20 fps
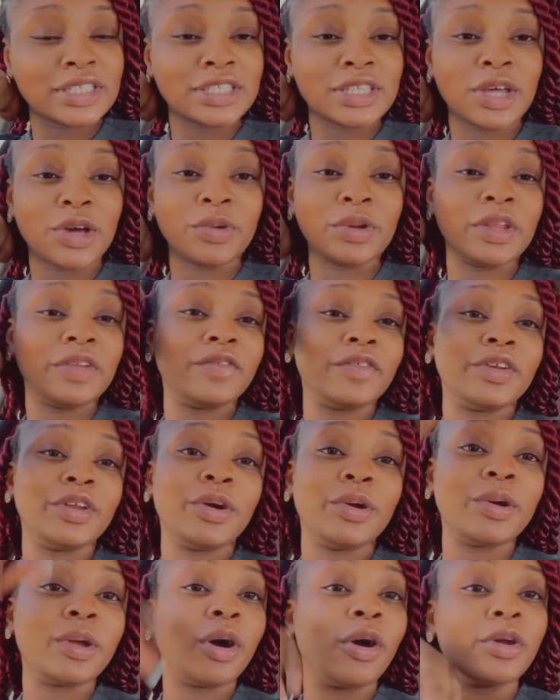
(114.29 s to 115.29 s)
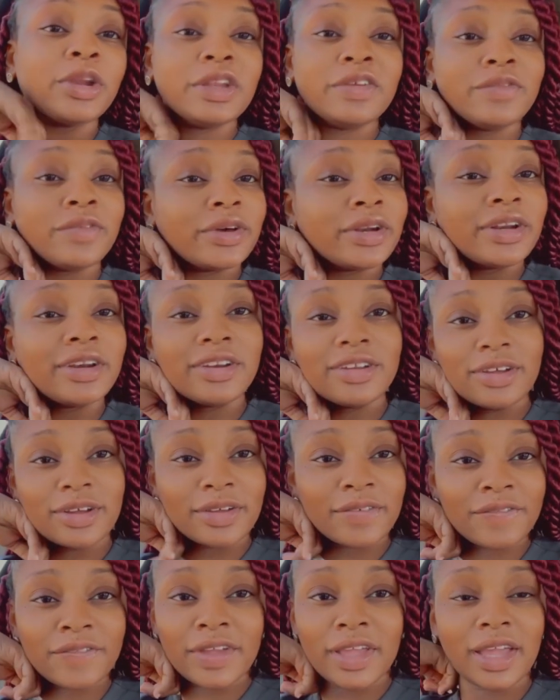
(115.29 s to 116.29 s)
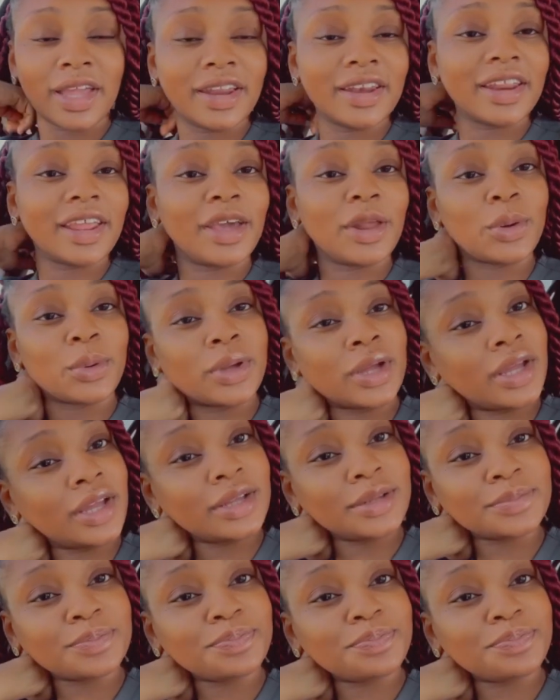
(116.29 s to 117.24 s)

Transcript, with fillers: Since I don't even know. I don't even want to look and find out. Okay.